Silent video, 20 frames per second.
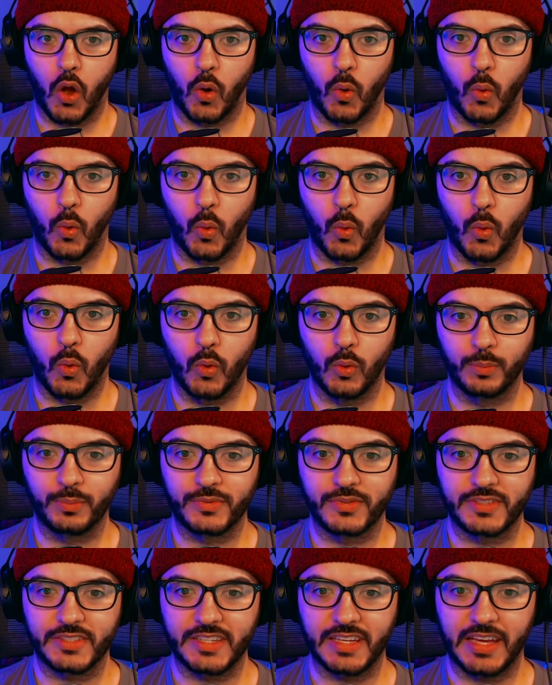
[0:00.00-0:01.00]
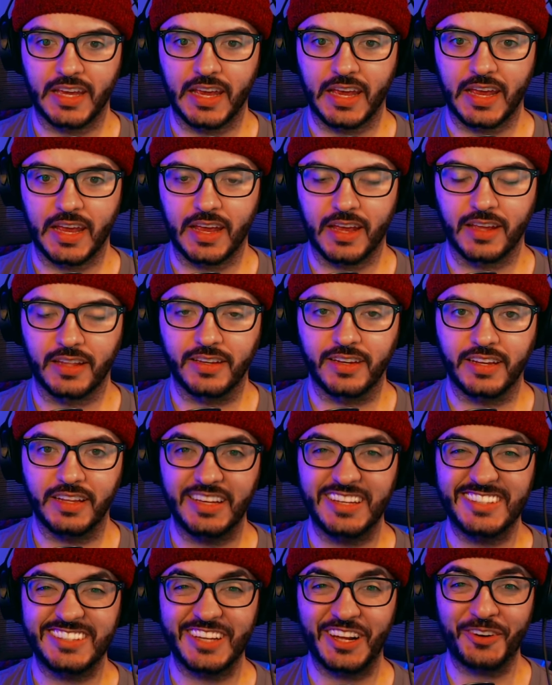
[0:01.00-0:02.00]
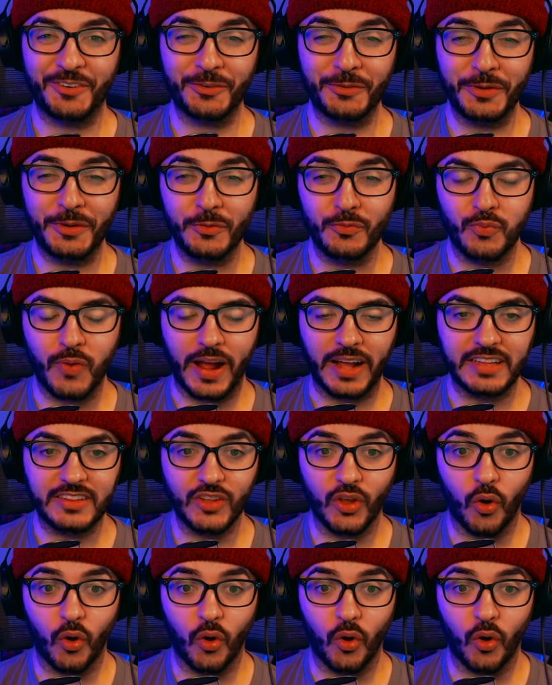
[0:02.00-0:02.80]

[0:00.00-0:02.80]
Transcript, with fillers: Oopsie. He's got to rewrite the